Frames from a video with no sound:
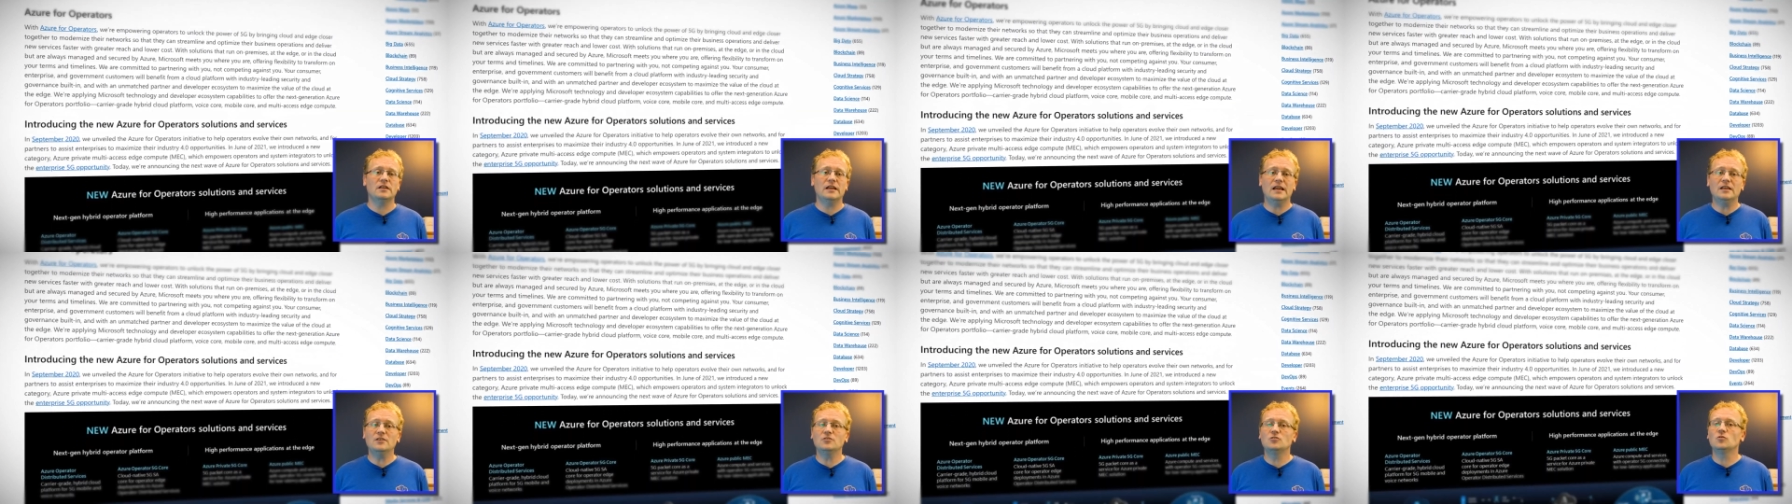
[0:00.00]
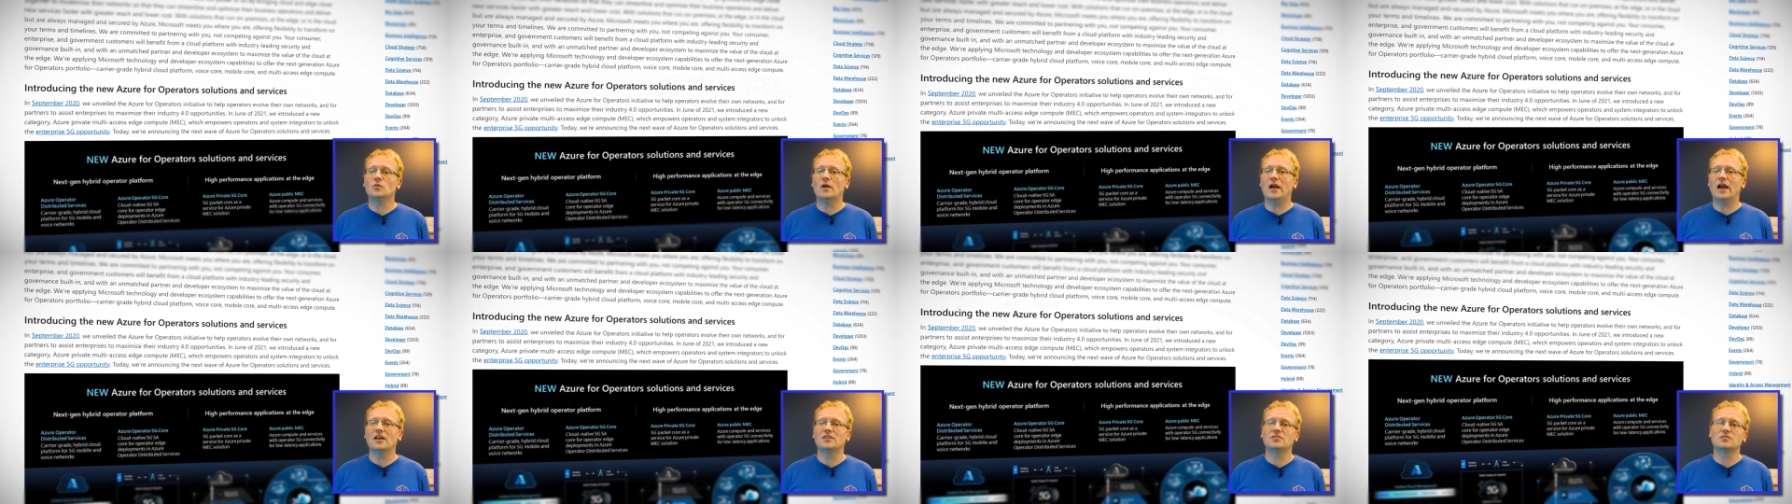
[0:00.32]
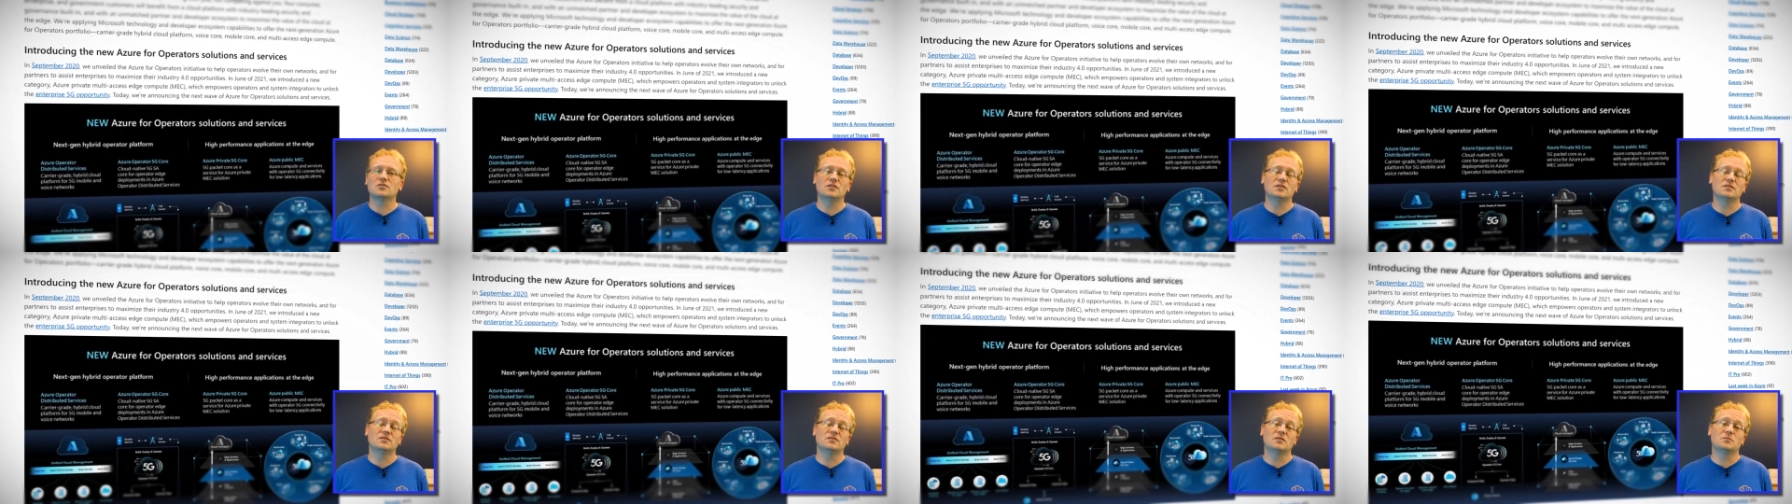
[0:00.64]
into Azure
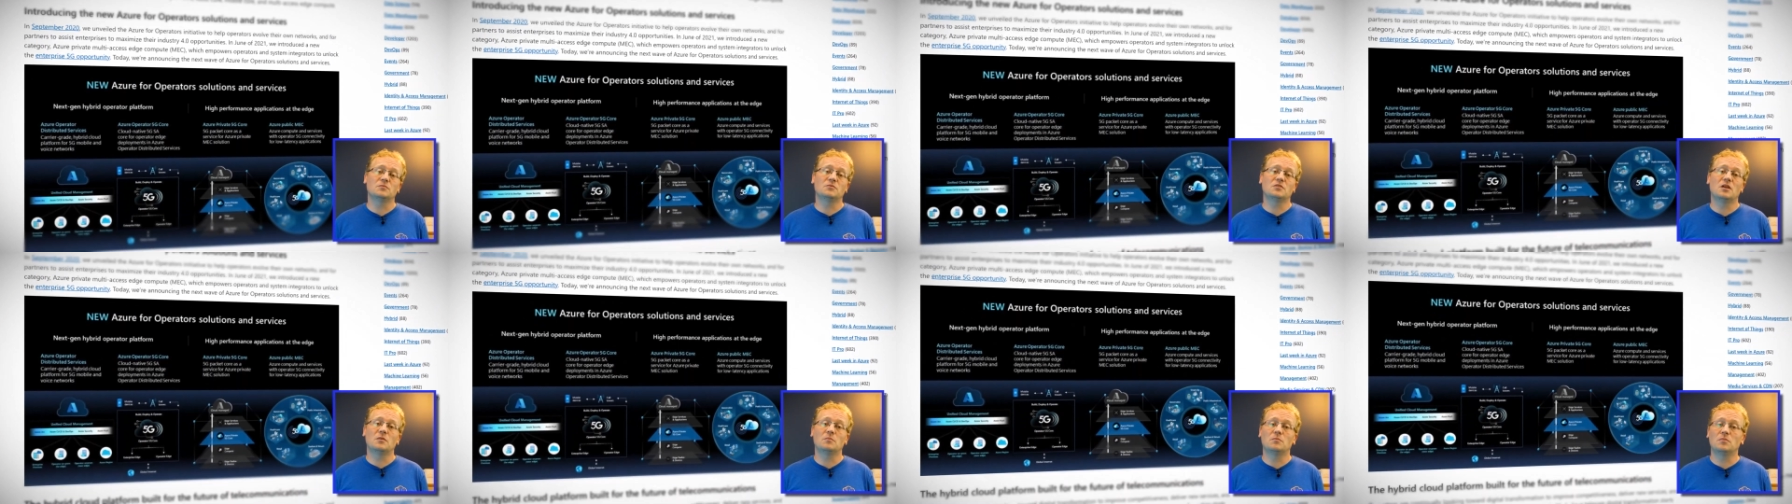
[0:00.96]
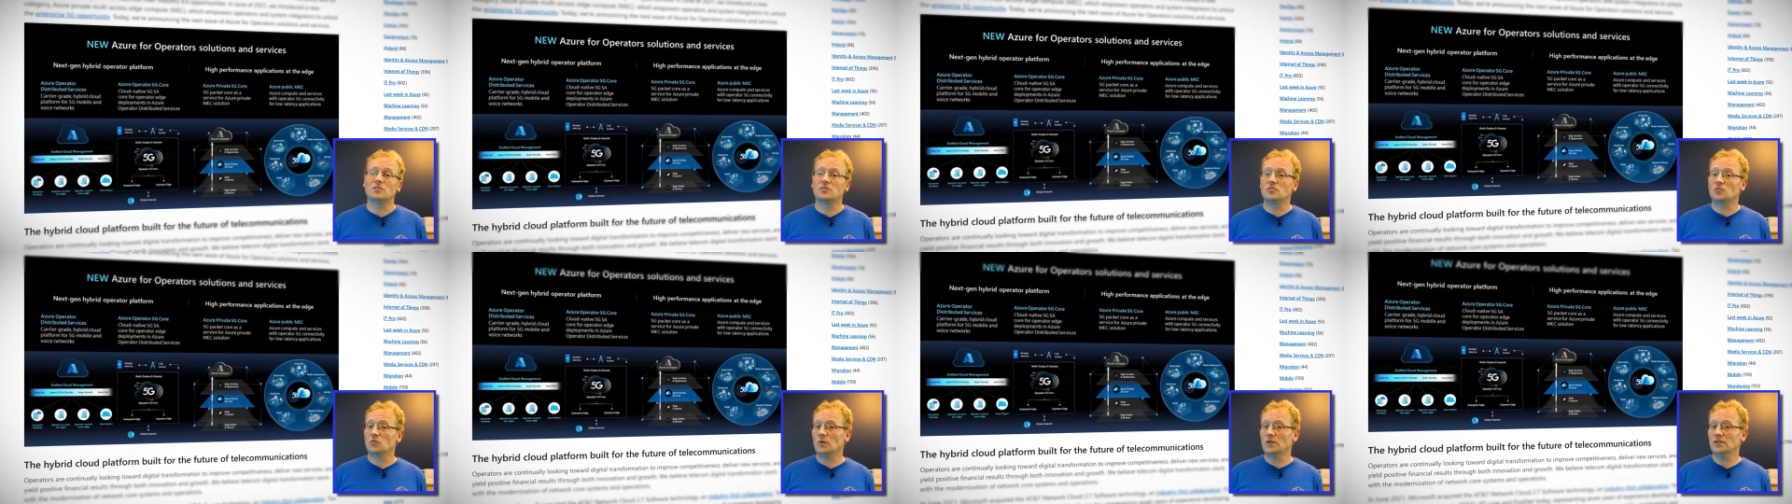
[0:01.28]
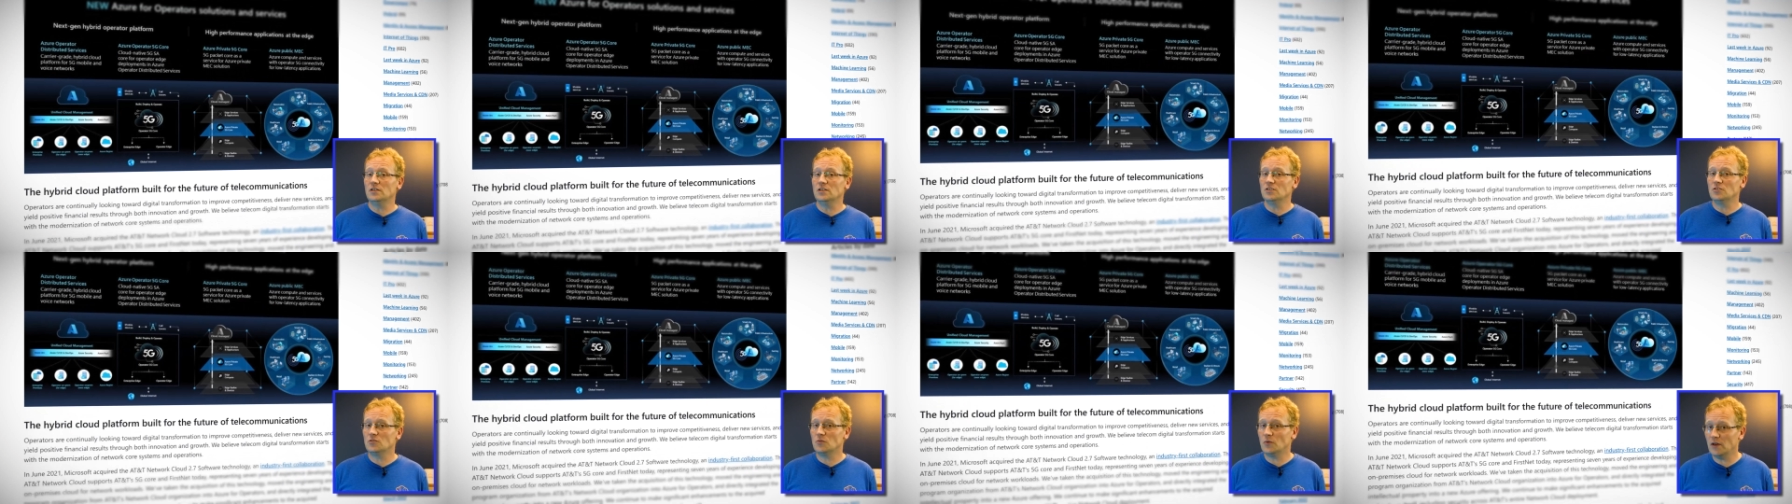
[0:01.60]
in September
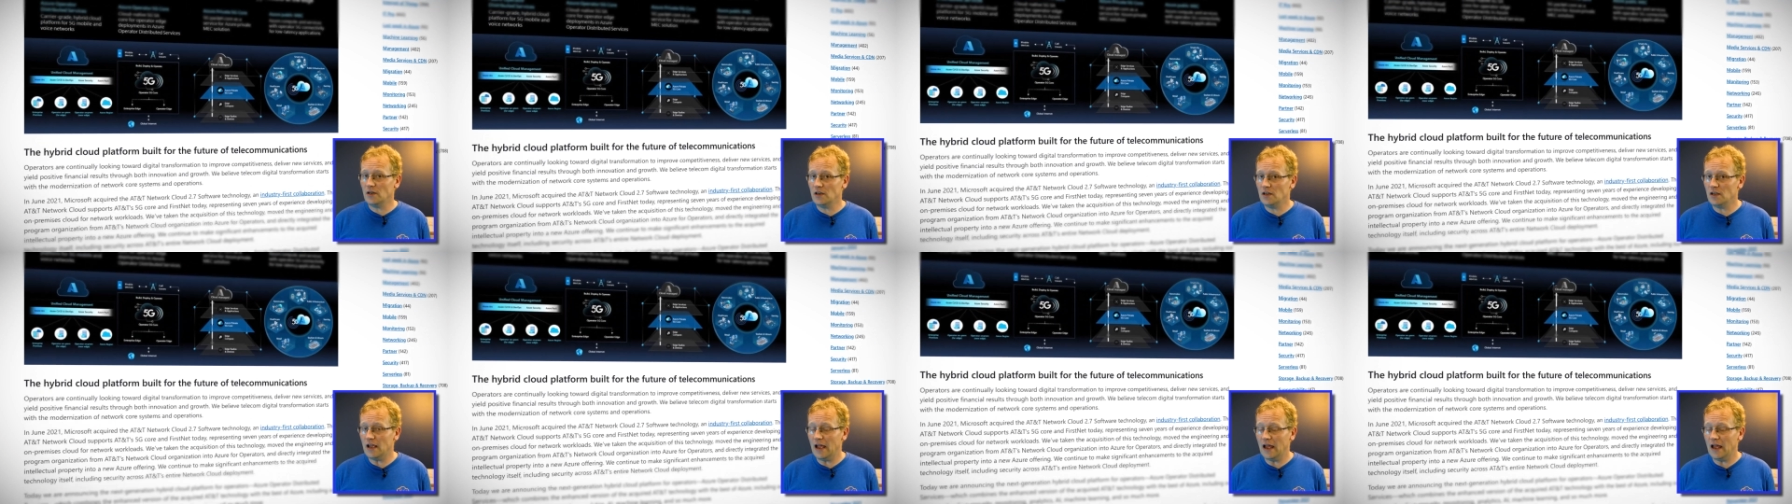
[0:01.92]
2020